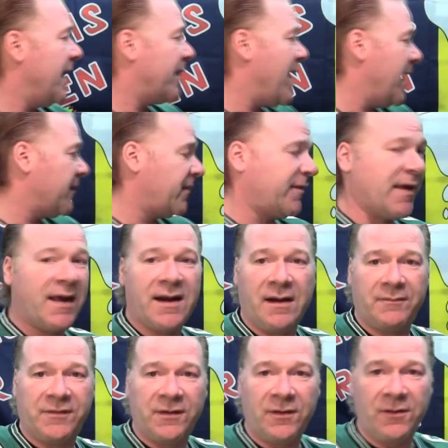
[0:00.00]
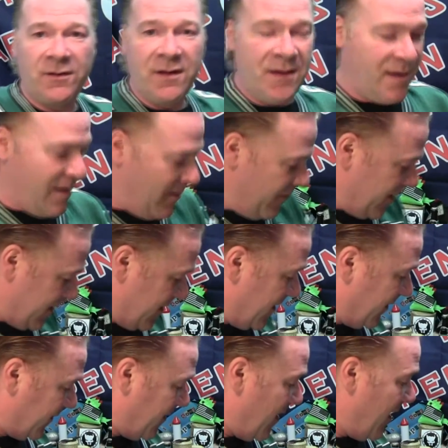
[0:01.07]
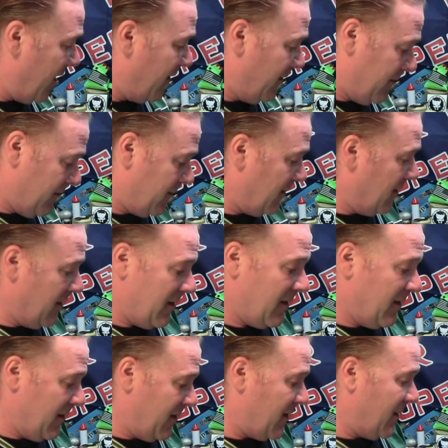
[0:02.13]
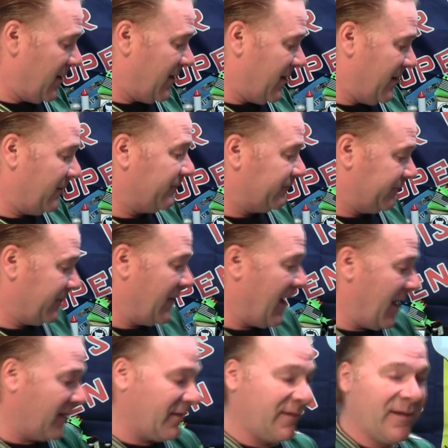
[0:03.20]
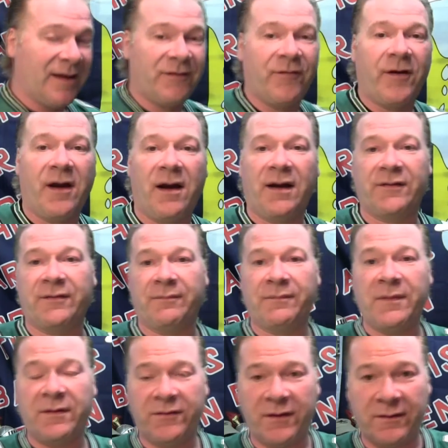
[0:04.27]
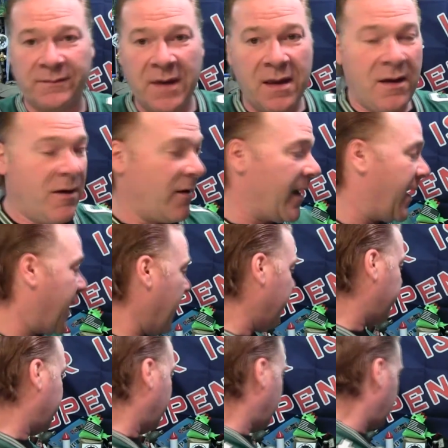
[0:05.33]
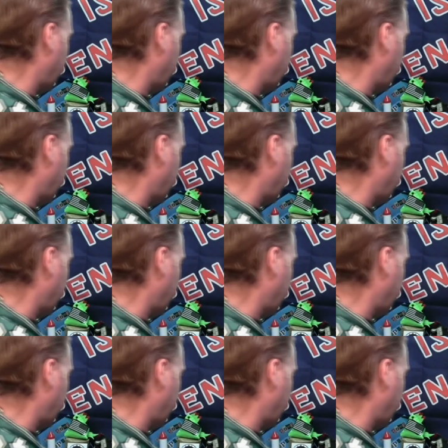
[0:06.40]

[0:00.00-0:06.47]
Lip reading: that setup too. But this thing, that's very awesome. So, okay guys,